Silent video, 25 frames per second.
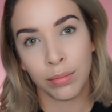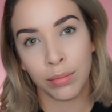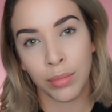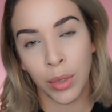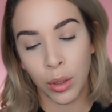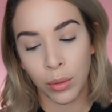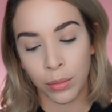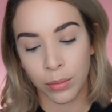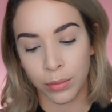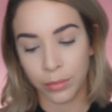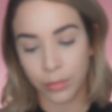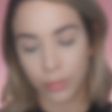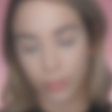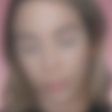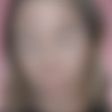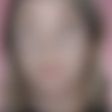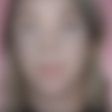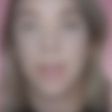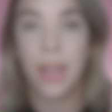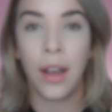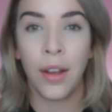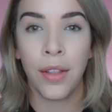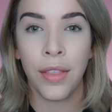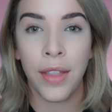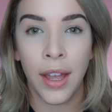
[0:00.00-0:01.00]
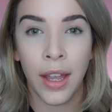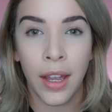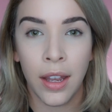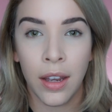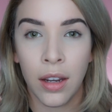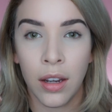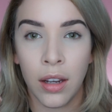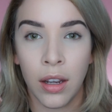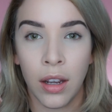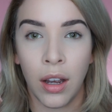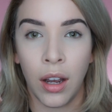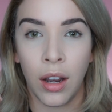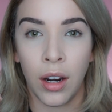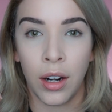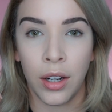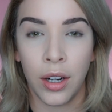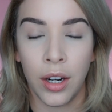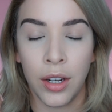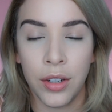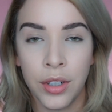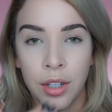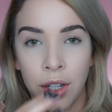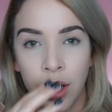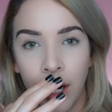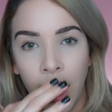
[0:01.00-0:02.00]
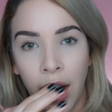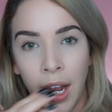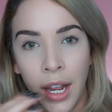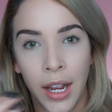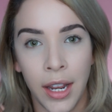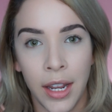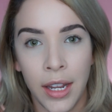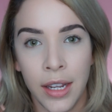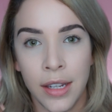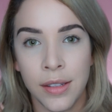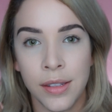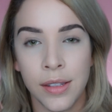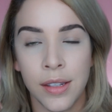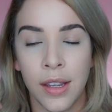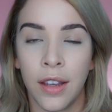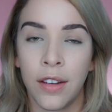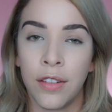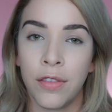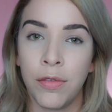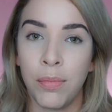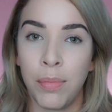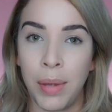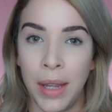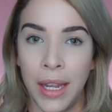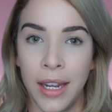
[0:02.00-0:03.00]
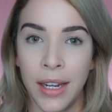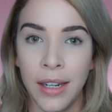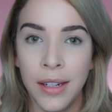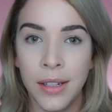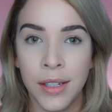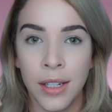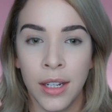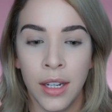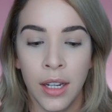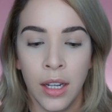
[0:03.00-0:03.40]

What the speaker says: Boom. Now that our under eyes have baked,